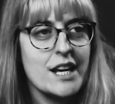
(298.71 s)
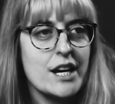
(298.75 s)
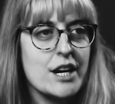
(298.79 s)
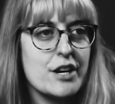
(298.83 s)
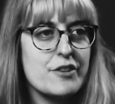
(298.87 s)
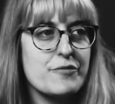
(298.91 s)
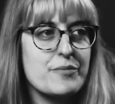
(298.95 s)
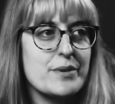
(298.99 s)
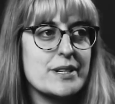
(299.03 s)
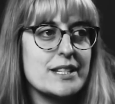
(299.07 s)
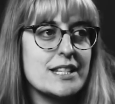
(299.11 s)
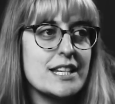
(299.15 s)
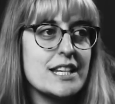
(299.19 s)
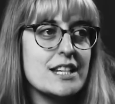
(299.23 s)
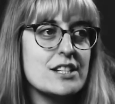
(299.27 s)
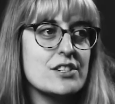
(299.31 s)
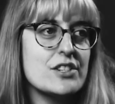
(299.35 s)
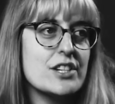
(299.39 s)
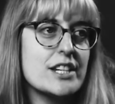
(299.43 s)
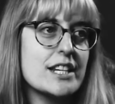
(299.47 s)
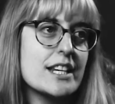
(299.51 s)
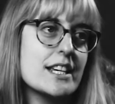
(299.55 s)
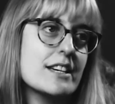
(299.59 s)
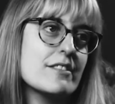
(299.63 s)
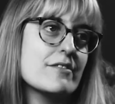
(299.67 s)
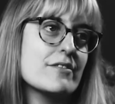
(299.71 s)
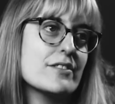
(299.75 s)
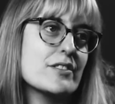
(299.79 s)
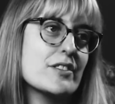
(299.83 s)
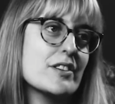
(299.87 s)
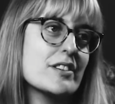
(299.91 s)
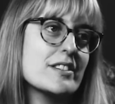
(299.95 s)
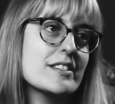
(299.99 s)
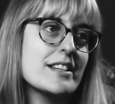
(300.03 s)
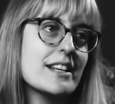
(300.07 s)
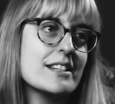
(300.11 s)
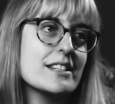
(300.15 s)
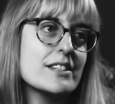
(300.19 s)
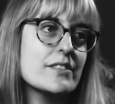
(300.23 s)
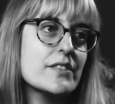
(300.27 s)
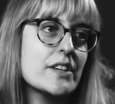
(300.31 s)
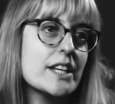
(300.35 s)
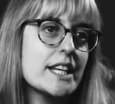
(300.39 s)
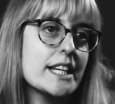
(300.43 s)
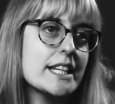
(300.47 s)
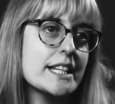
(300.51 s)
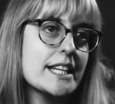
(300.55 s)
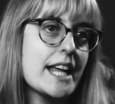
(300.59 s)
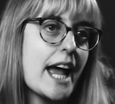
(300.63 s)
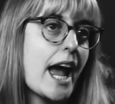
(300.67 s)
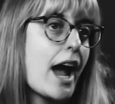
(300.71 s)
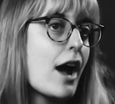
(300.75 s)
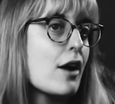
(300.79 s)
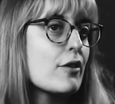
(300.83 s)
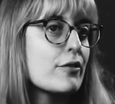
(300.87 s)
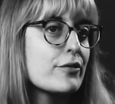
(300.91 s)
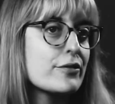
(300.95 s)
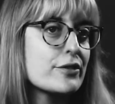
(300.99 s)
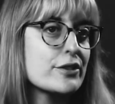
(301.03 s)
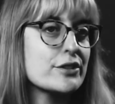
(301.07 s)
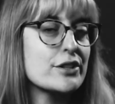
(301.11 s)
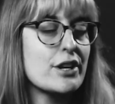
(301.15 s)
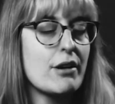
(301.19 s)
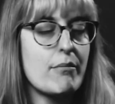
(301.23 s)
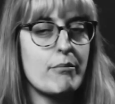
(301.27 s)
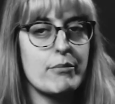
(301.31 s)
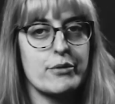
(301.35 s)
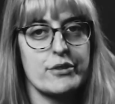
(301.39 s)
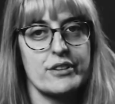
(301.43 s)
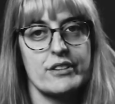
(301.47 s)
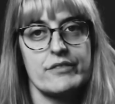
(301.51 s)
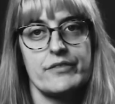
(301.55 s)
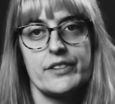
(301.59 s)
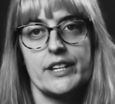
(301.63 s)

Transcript: I've been teaching it successfully now for a number of